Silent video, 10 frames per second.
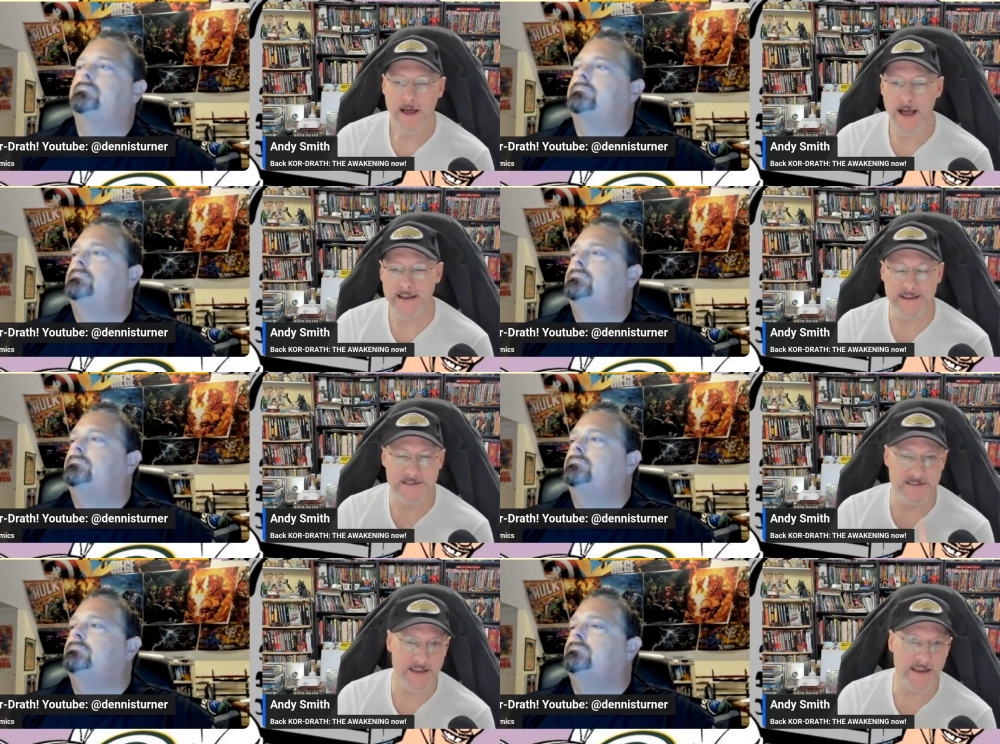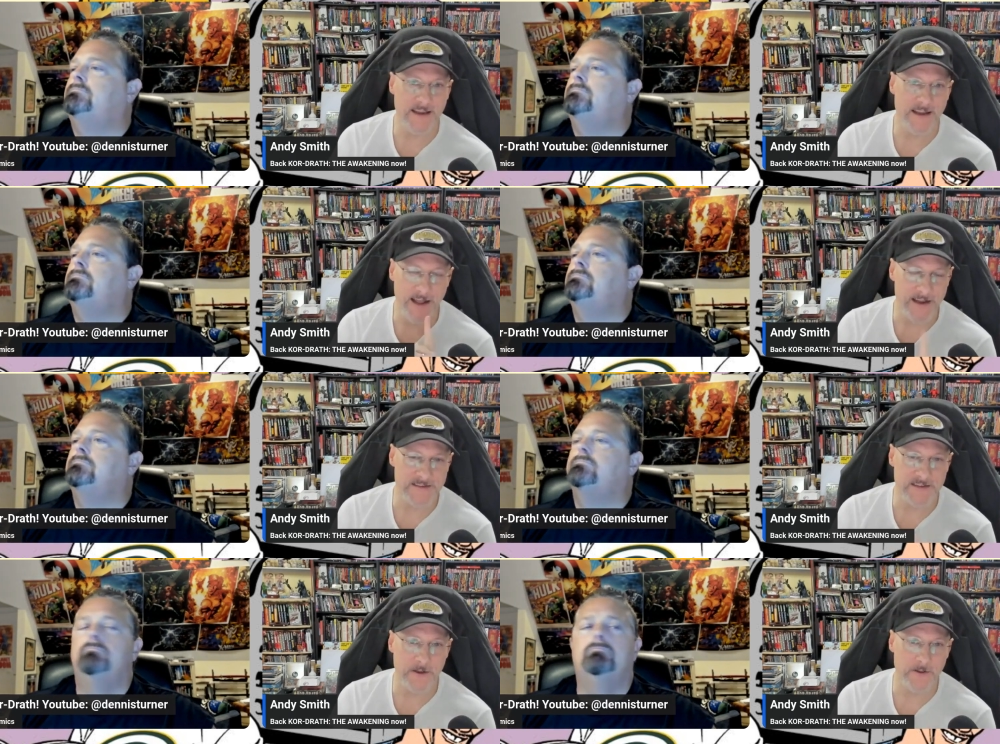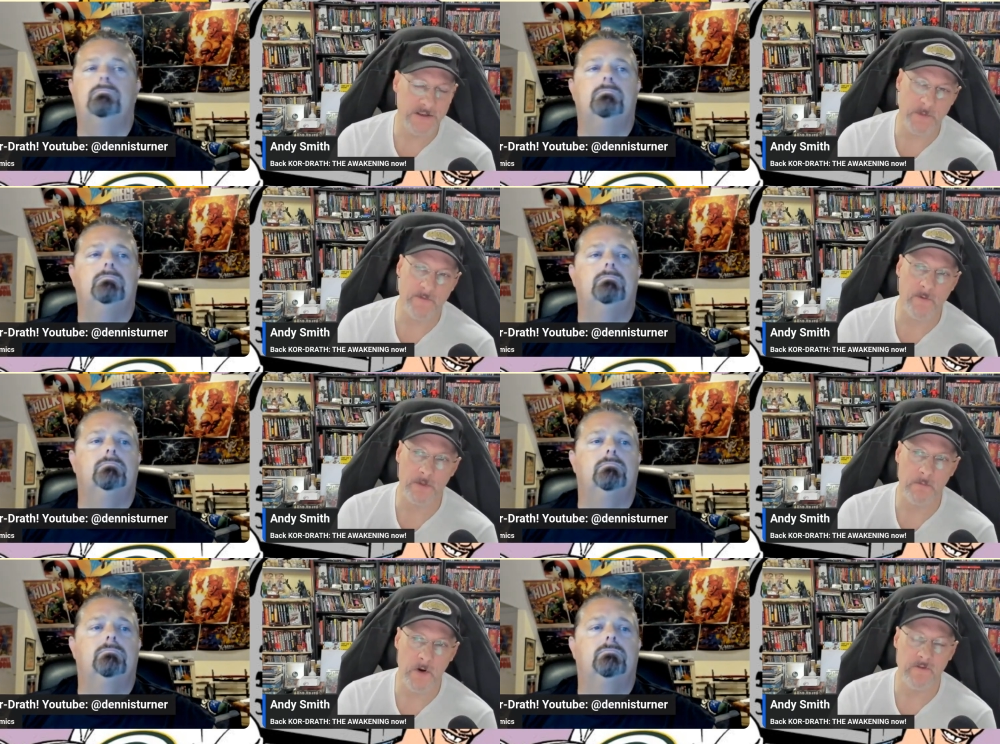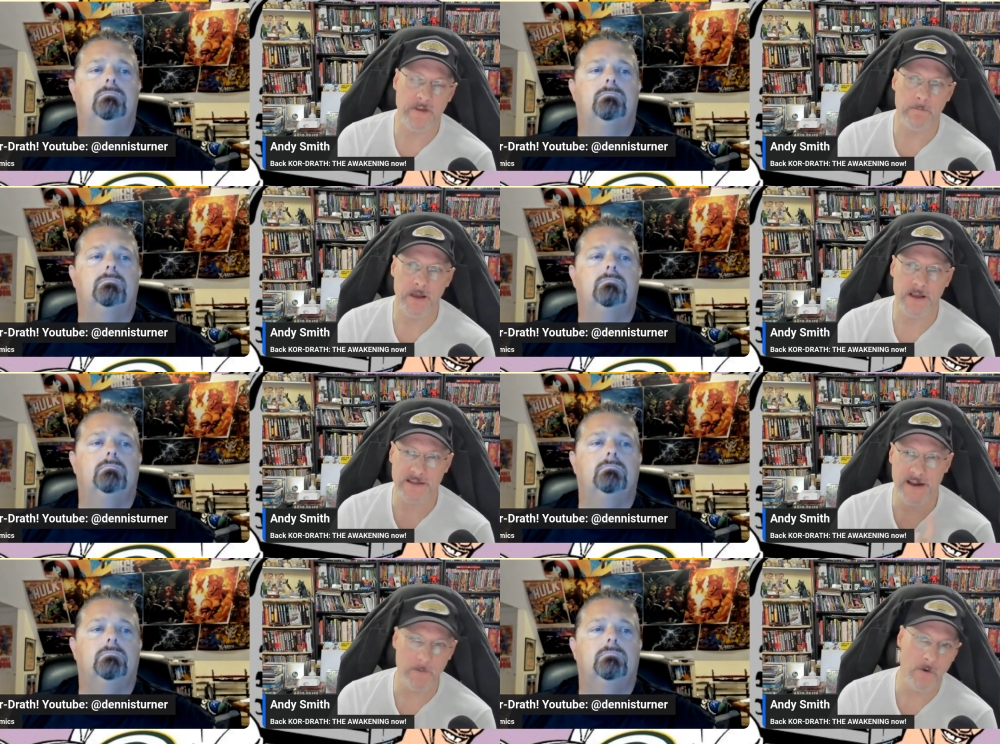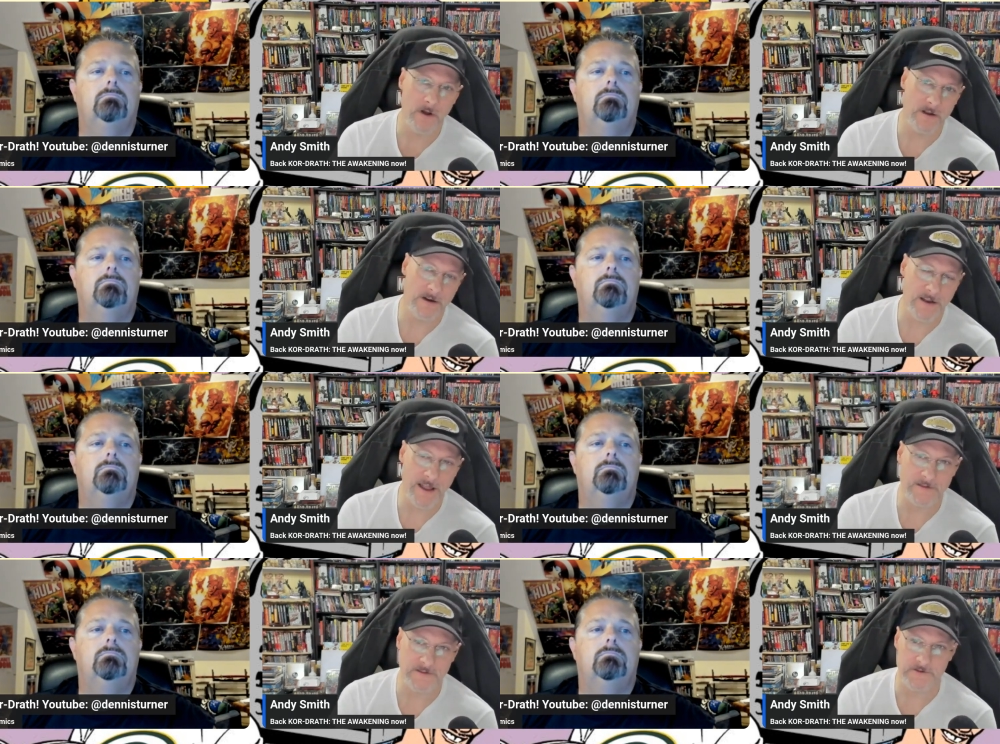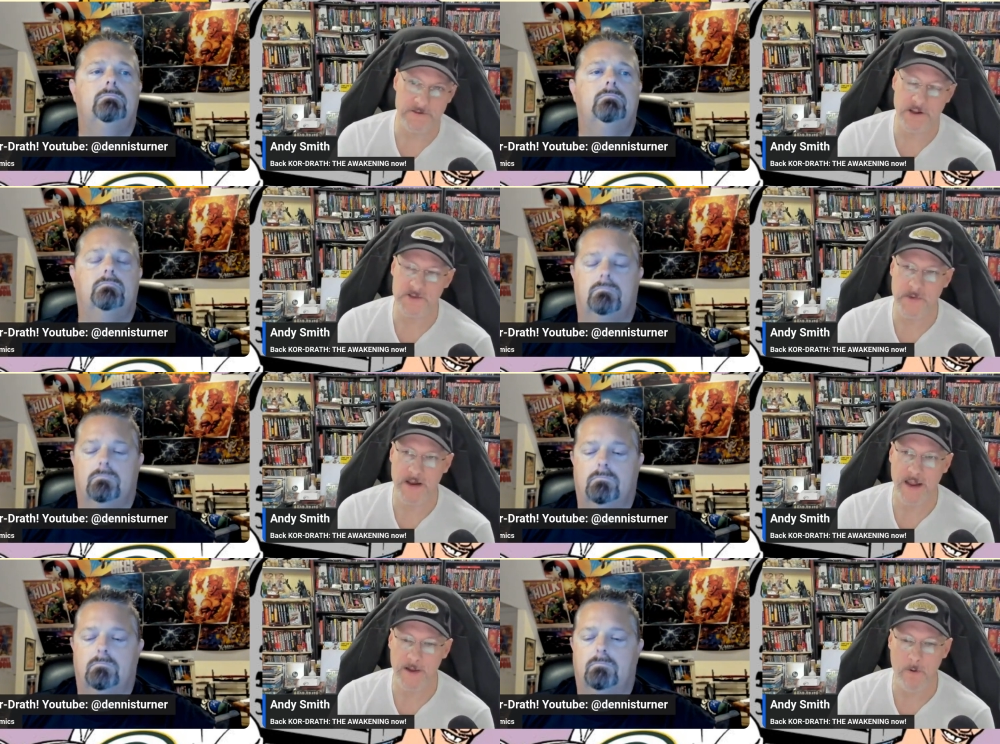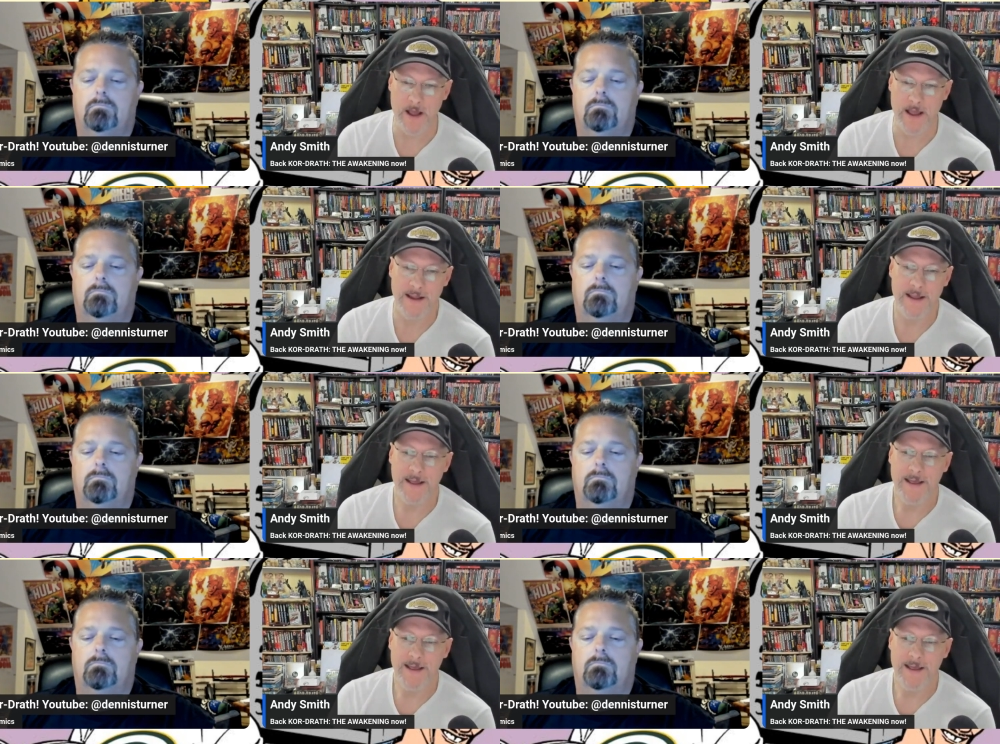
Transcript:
Speaker 1: I did see, and I didn't tell you this before the movie because I didn't want to cloud your judgment in any way.